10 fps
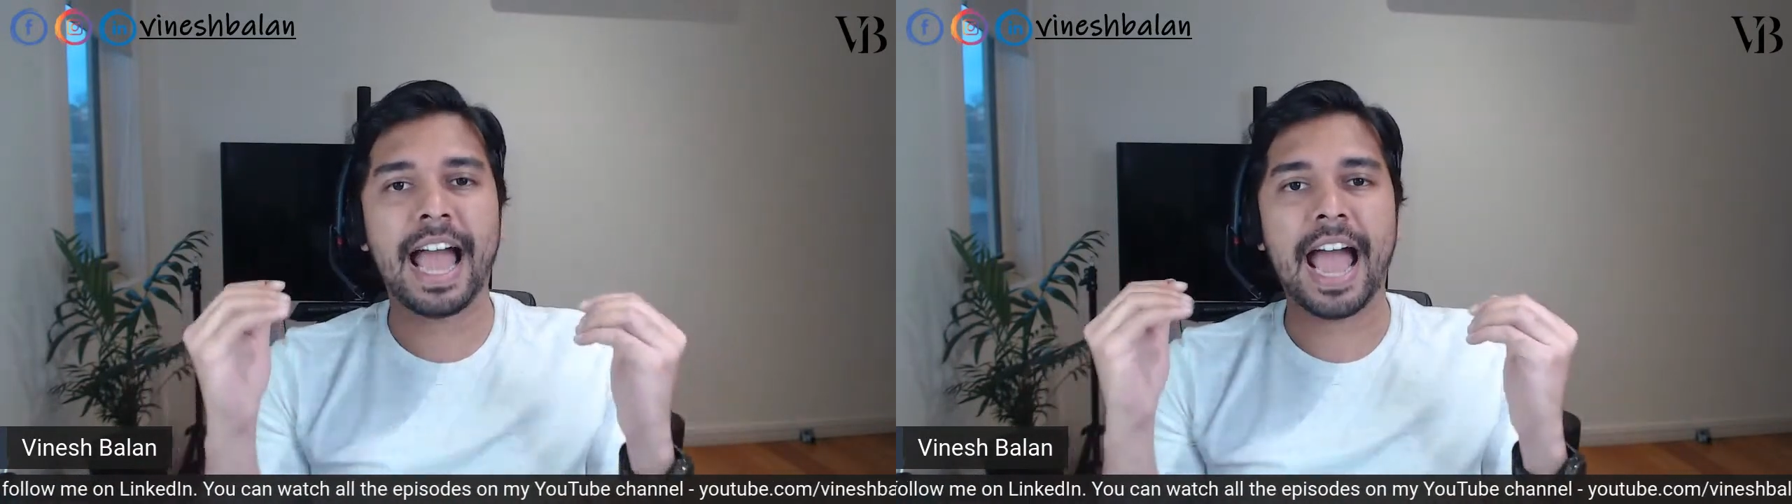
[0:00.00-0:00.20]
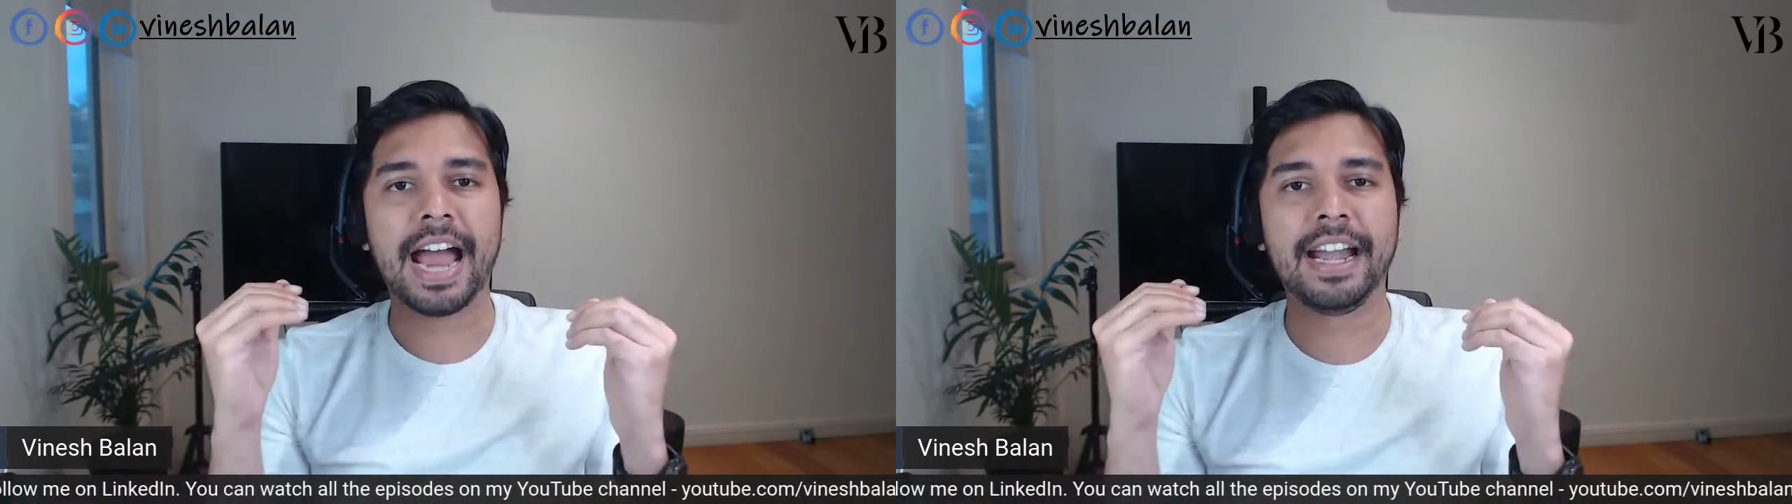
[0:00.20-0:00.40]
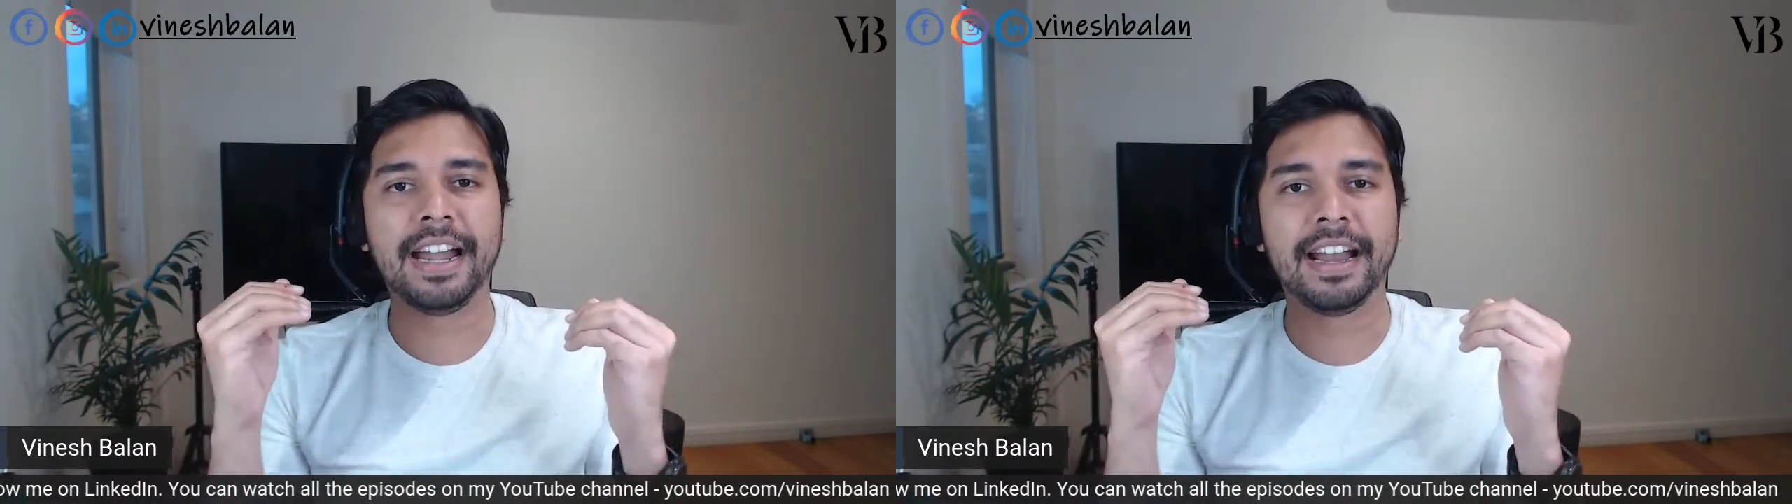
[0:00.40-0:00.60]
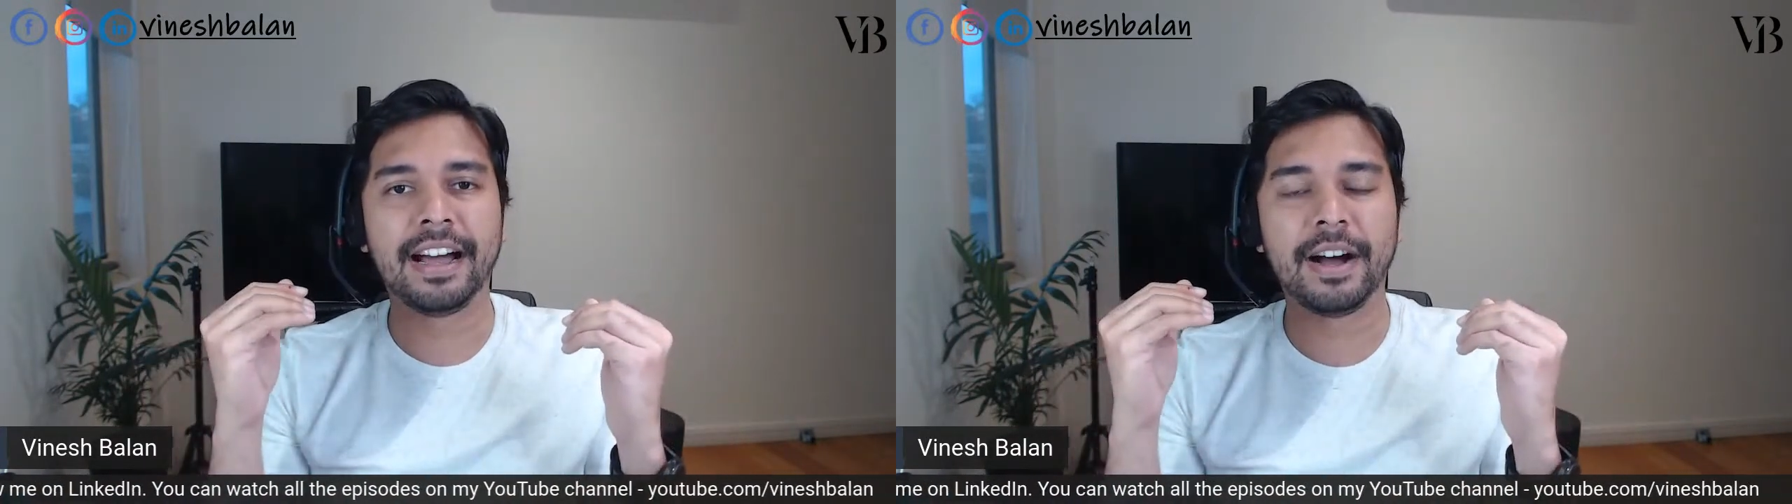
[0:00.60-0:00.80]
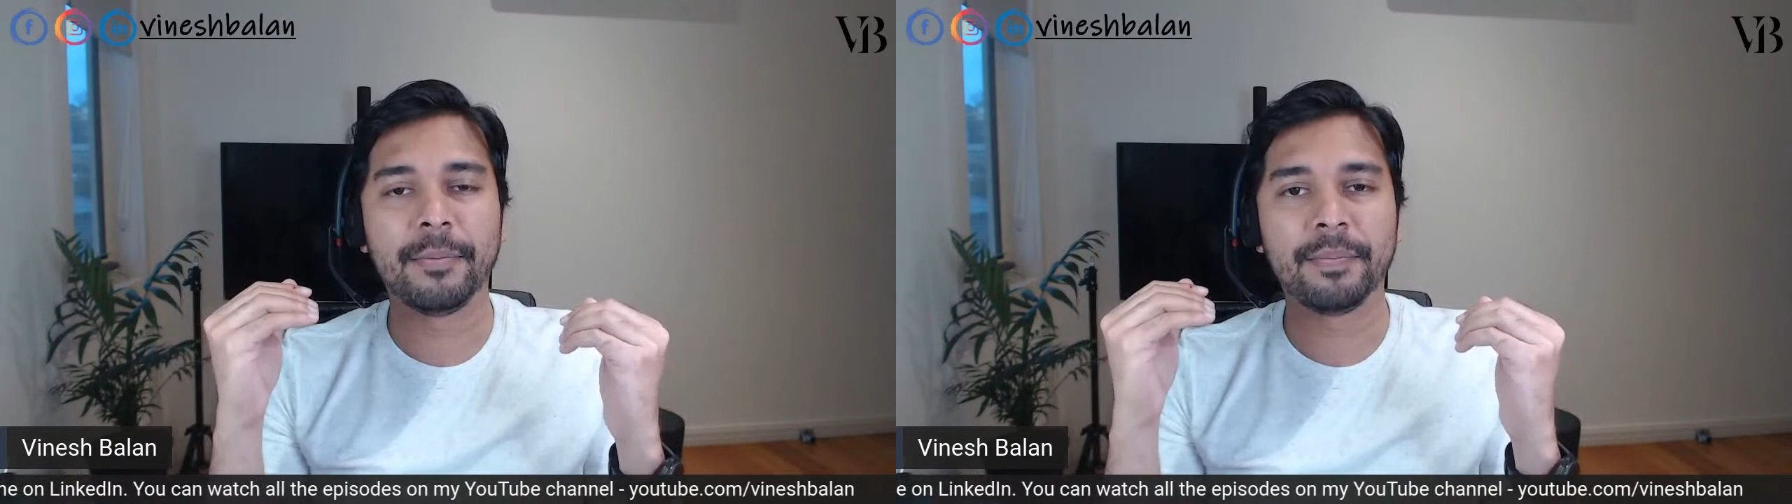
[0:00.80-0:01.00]
And
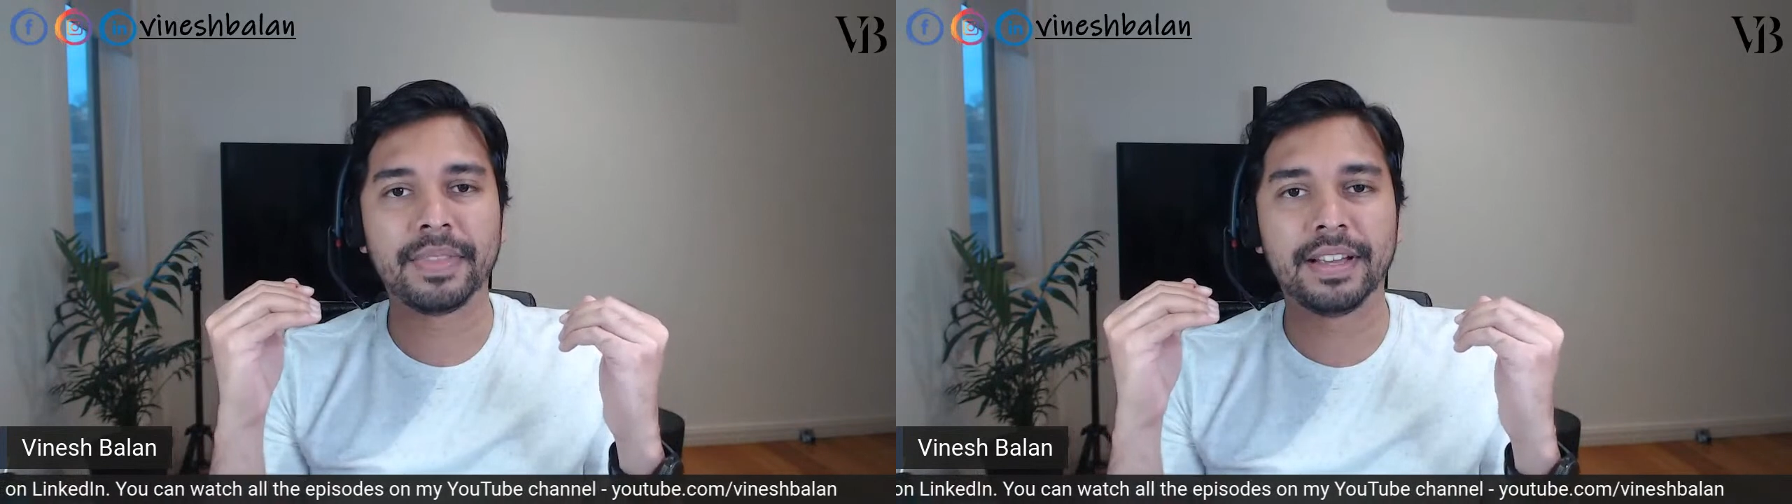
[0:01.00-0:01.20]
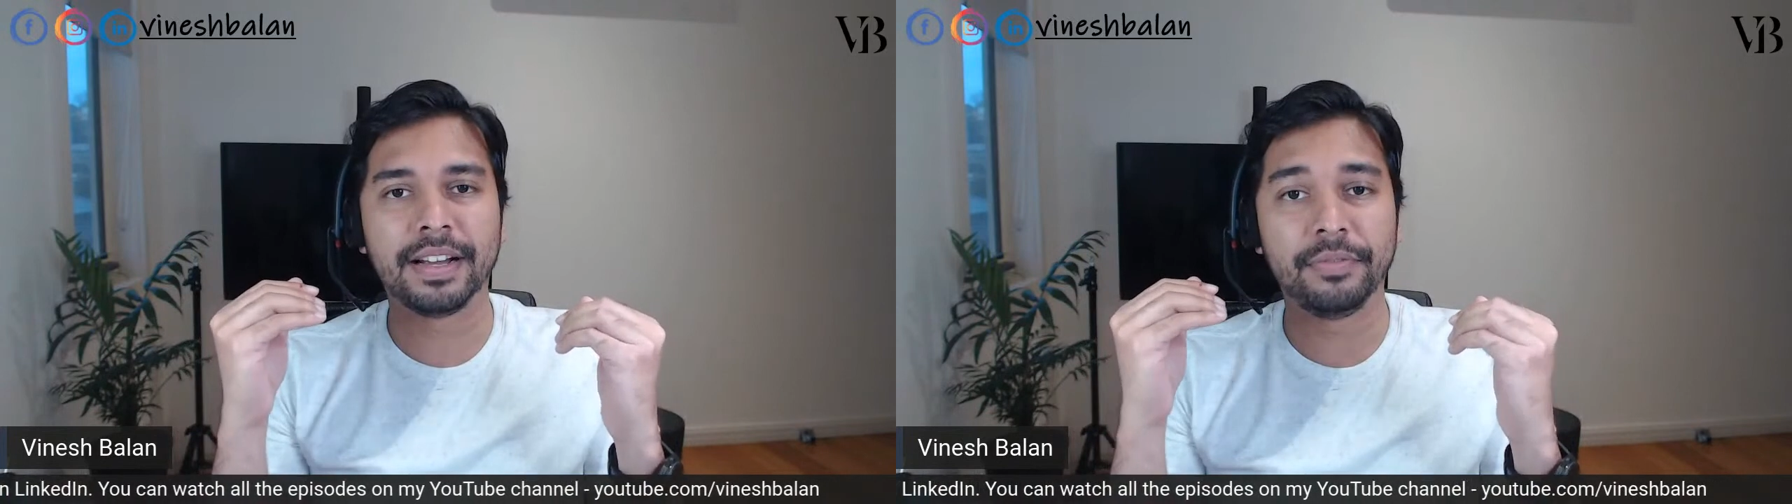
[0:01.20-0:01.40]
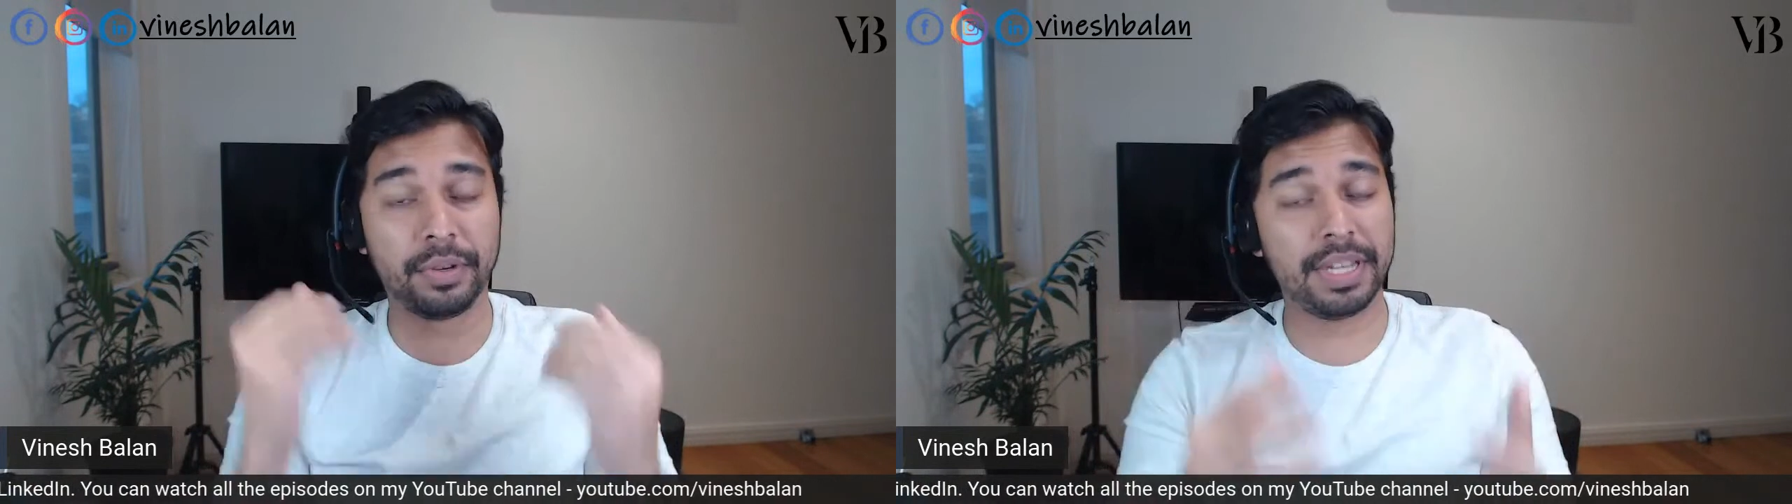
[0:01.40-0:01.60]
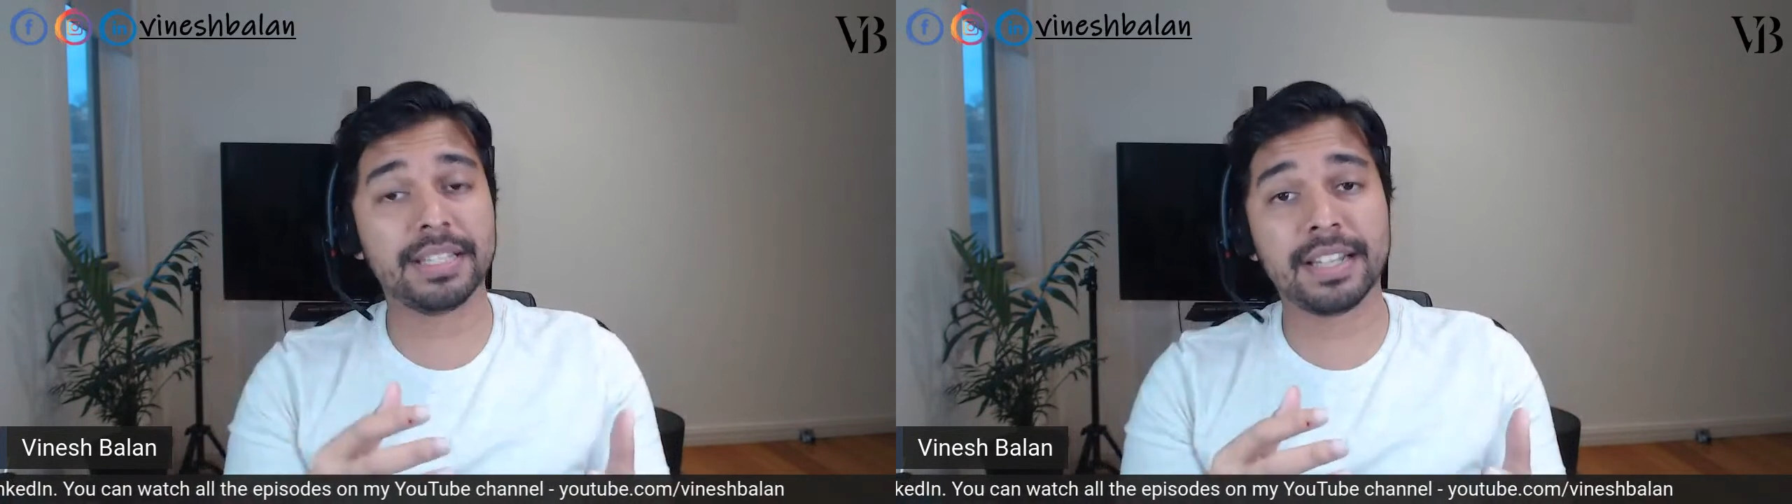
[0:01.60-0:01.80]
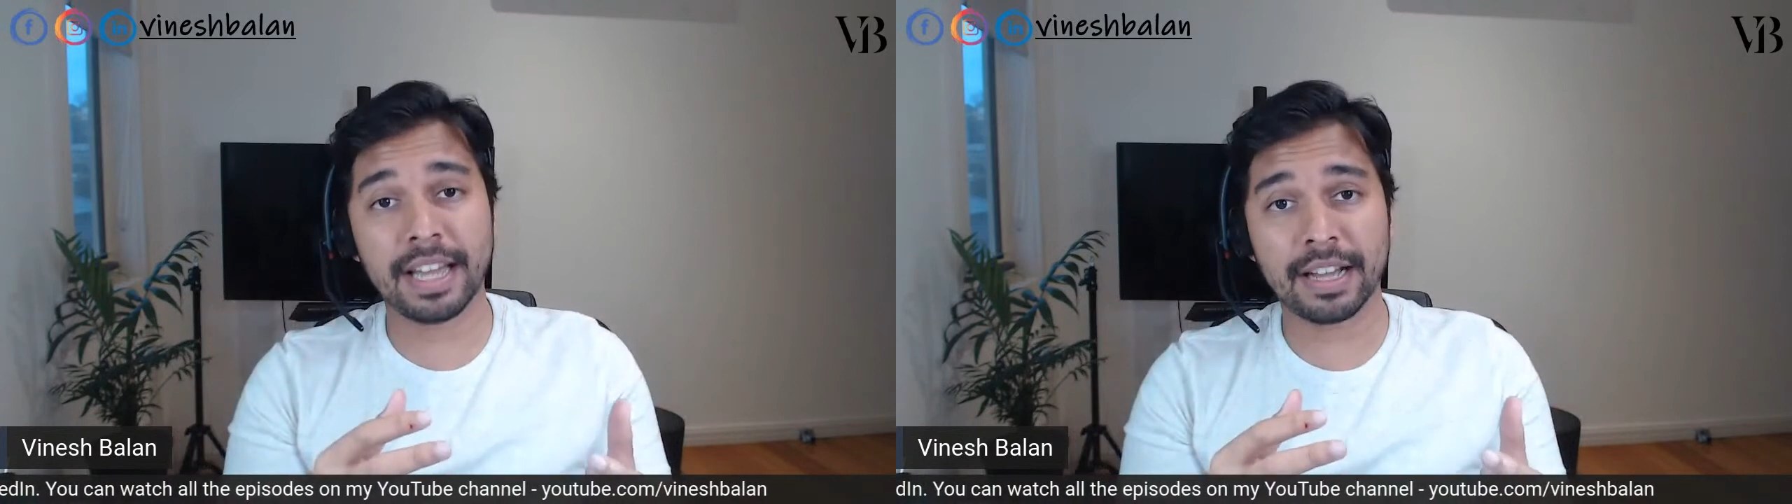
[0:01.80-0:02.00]
the reason I